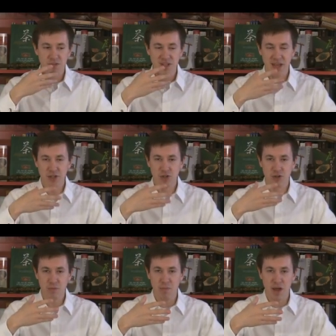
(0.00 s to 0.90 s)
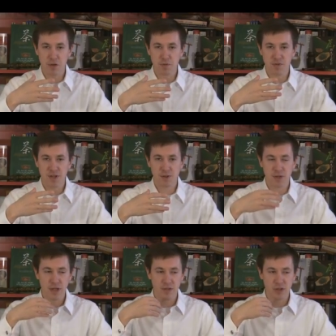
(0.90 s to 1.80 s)
texture and mouthfeel
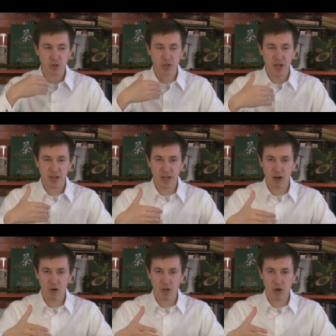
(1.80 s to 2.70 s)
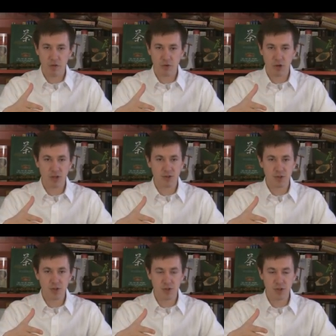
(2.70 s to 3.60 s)
that just kind of carry on very
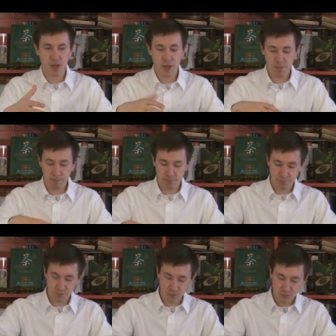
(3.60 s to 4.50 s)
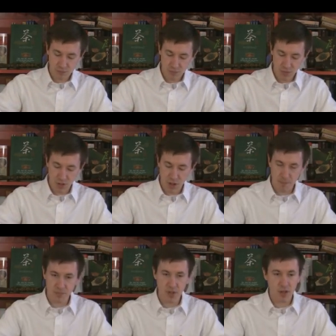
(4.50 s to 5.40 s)
consistently.
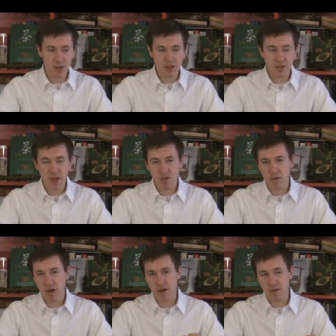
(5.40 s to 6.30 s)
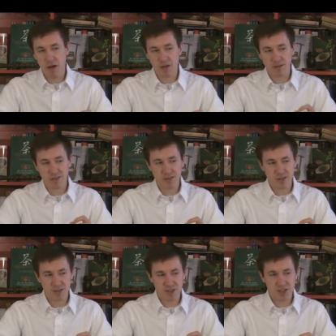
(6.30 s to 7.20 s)
It does have a
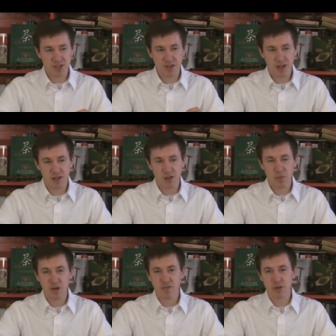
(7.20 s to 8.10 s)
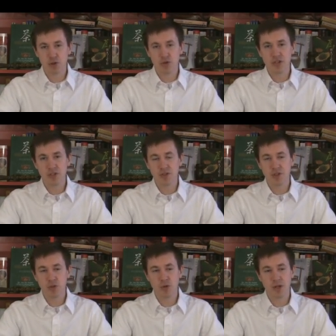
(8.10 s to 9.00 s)
little bit of a
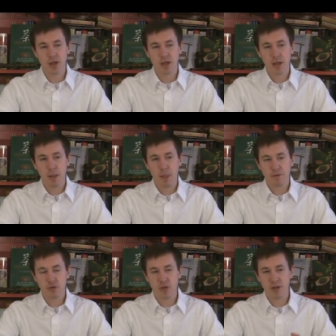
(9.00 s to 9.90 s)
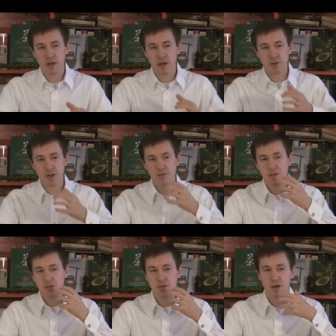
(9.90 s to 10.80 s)
stringency to it, so that it does give
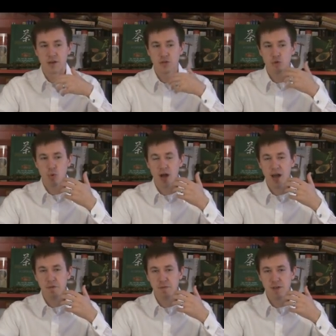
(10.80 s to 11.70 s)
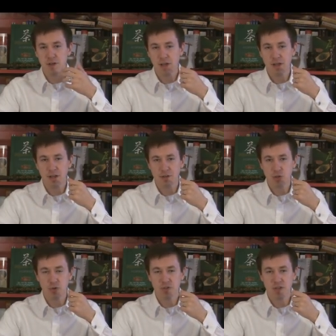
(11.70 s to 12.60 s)
this a dry feeling
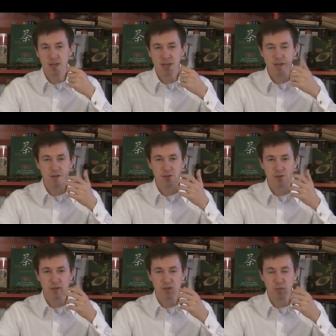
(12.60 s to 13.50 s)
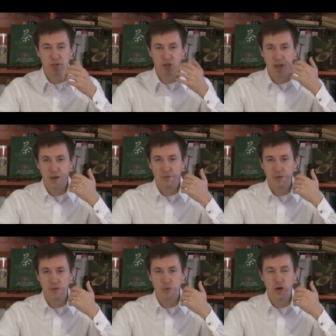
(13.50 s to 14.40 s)
towards the end, especially after
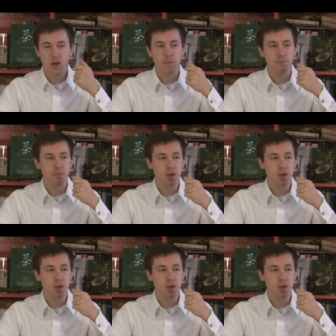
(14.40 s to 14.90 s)
you swallow.